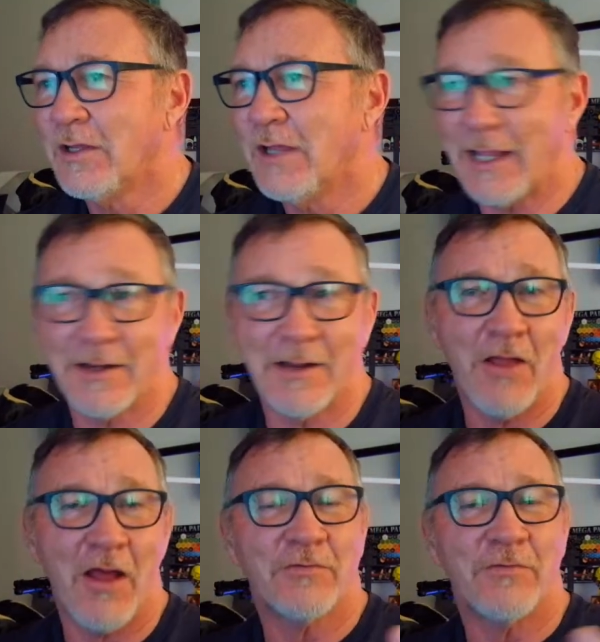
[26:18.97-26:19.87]
And I
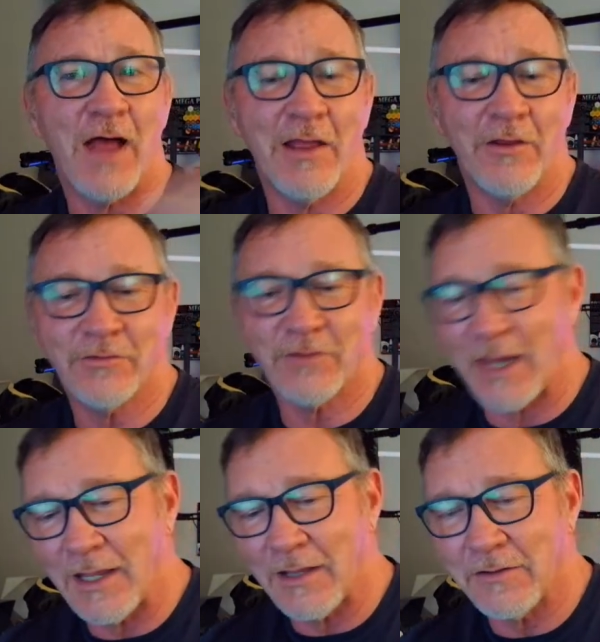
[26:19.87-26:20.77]
lost files,
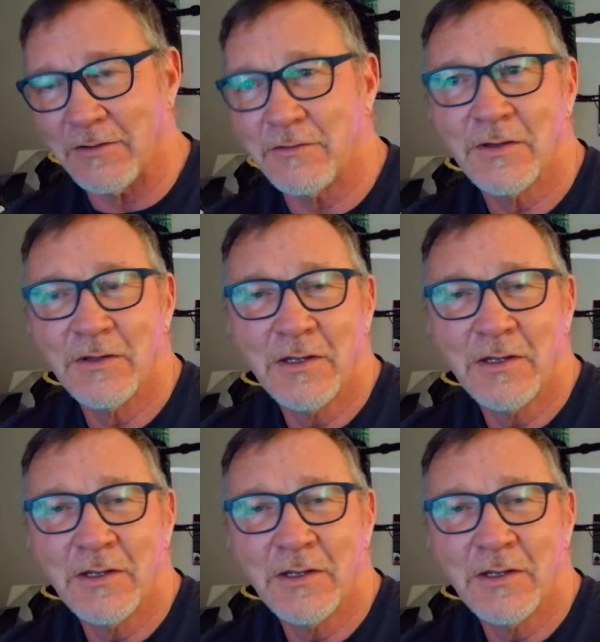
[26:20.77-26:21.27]
and